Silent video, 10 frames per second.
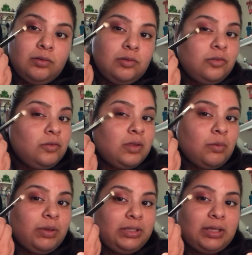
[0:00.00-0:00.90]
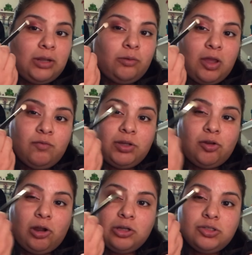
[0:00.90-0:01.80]
So that way I don't have any
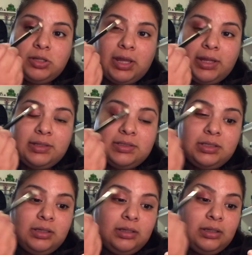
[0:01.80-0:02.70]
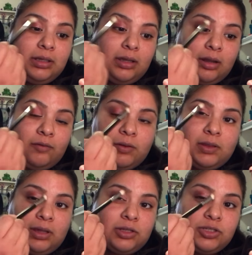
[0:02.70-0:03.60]
harsh lines and
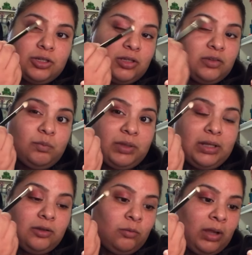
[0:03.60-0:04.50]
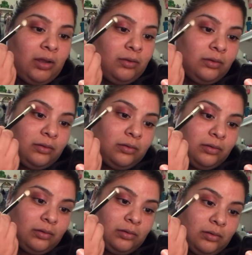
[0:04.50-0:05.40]
everything is just blended well.
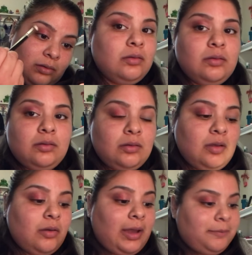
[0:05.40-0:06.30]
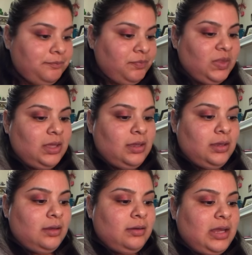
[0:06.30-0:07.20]
Okay,
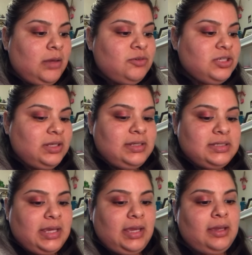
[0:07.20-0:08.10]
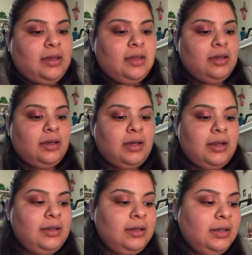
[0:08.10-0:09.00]
now I'm just going to take a
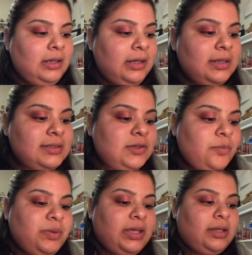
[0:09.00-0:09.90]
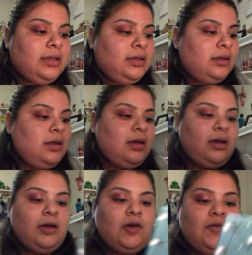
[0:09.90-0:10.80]
little bit
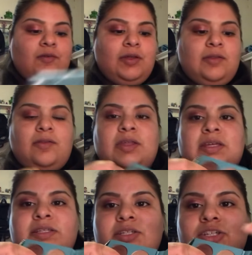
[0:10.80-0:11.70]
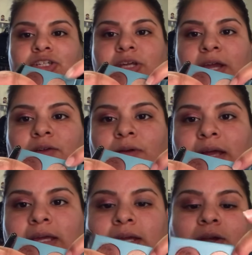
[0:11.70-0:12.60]
of this shade
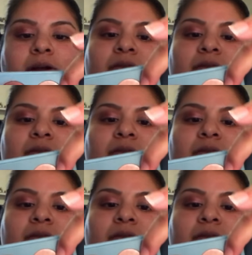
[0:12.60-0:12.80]
right here.